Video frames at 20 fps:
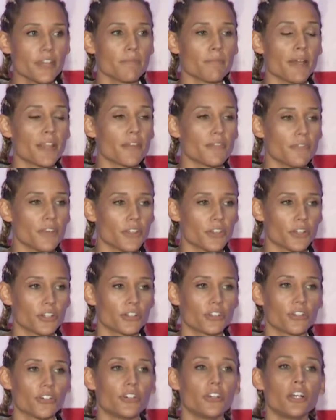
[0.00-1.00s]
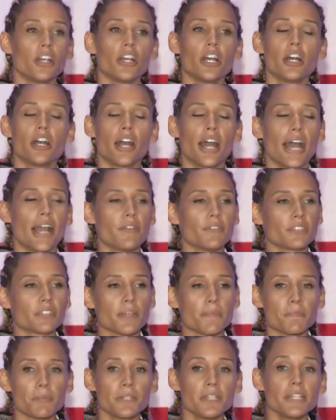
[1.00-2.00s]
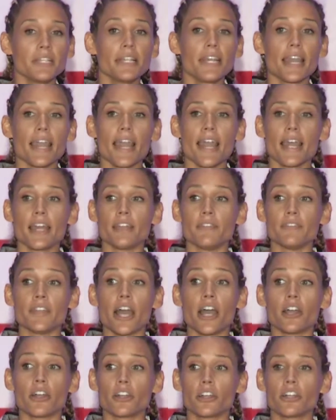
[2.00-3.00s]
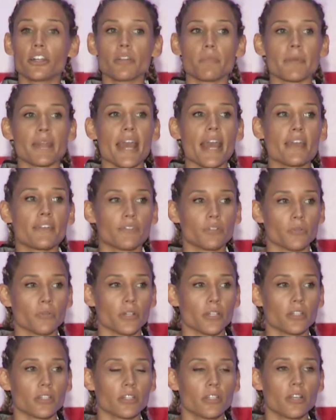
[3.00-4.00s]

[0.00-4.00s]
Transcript: By the fifth hurdle, I was completely ahead of not her, but everyone.